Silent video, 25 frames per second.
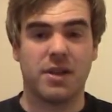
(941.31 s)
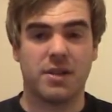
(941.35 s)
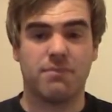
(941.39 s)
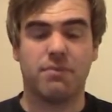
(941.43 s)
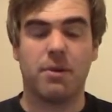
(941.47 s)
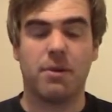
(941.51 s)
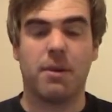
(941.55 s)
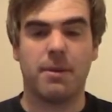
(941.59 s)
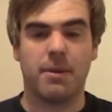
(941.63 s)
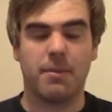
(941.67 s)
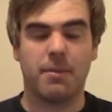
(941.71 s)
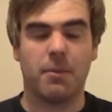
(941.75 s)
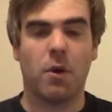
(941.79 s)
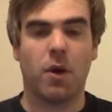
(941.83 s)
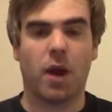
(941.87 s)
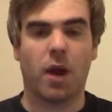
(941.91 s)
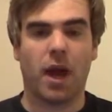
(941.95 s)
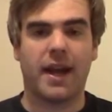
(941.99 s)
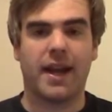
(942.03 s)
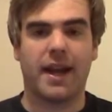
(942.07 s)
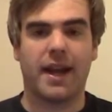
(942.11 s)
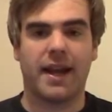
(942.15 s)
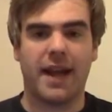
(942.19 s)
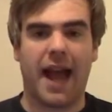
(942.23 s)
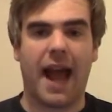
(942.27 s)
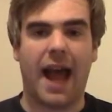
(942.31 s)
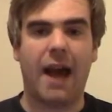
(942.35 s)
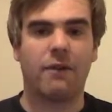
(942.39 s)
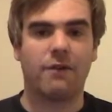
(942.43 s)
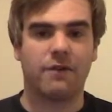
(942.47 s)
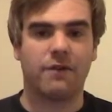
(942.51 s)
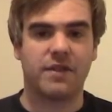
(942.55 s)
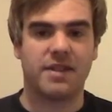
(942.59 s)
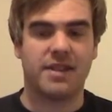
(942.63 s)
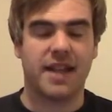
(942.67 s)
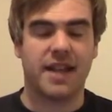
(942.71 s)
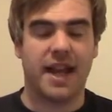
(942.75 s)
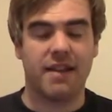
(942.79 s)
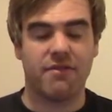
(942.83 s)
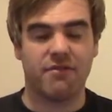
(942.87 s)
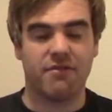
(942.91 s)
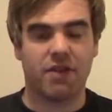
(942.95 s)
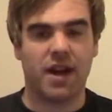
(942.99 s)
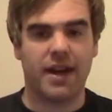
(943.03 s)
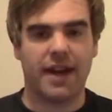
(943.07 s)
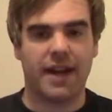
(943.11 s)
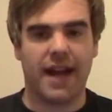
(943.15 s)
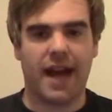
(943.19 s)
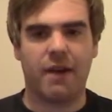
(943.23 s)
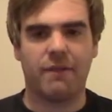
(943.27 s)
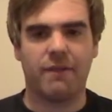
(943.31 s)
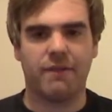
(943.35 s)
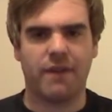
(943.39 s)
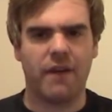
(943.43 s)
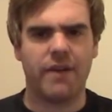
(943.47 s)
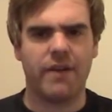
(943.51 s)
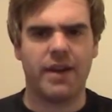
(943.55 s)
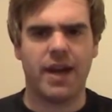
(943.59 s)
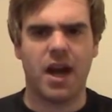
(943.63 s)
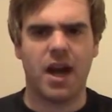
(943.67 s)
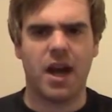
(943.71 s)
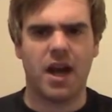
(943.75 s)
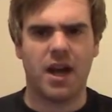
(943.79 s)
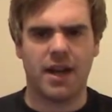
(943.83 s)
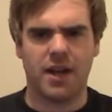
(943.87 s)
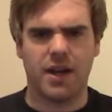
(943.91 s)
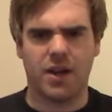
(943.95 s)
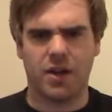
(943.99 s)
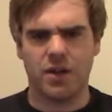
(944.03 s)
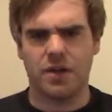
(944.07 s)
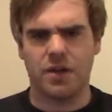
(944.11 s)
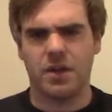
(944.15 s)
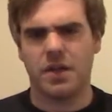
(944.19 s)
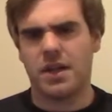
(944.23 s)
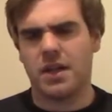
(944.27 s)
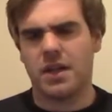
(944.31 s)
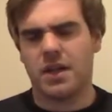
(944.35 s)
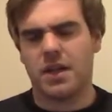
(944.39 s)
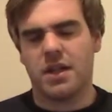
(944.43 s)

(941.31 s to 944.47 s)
It's probably more like an alpha state right now, very early on.